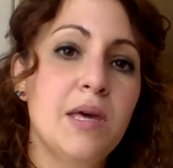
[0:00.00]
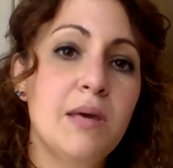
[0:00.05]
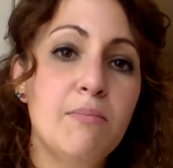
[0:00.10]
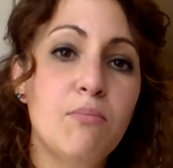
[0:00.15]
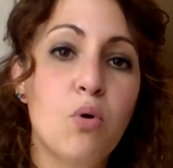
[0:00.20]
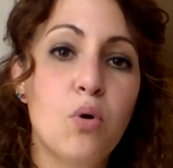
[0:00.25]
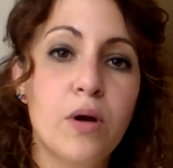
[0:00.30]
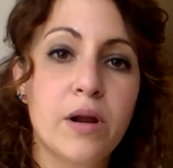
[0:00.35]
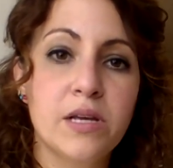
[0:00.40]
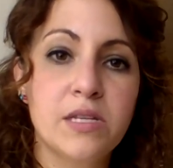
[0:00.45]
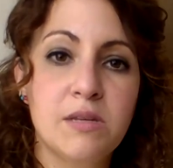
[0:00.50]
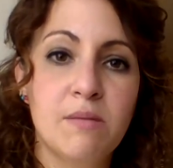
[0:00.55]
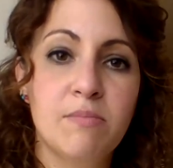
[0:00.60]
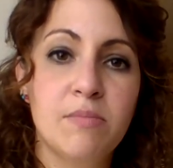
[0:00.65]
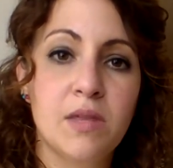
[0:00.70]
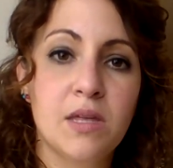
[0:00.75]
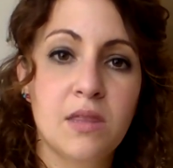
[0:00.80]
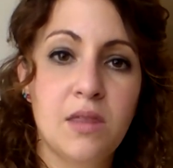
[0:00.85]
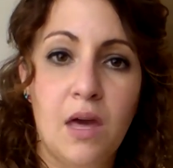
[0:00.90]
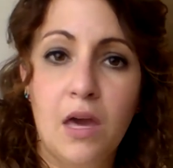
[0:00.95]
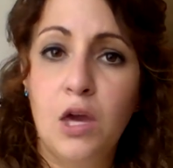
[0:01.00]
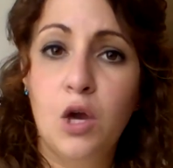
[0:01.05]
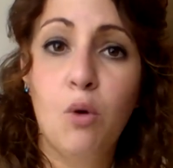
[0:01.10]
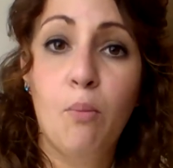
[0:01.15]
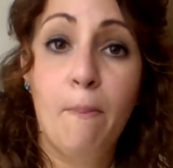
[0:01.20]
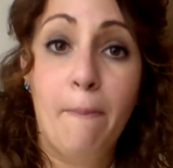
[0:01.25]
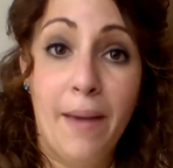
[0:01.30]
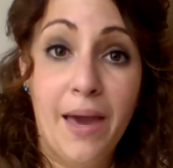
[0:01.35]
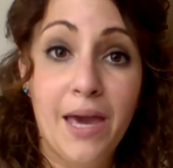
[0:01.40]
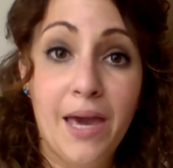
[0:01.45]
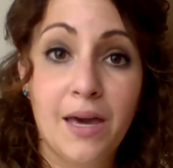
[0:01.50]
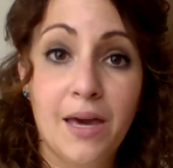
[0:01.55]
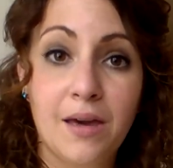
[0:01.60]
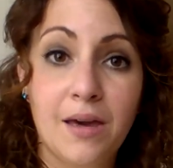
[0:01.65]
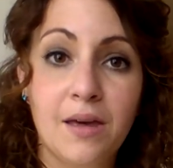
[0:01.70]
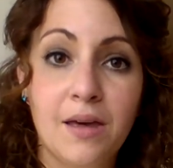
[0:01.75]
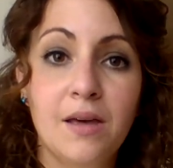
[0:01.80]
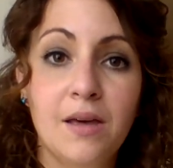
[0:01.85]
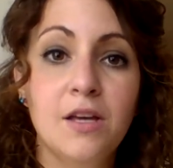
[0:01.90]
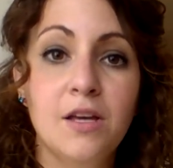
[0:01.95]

importing something that you make.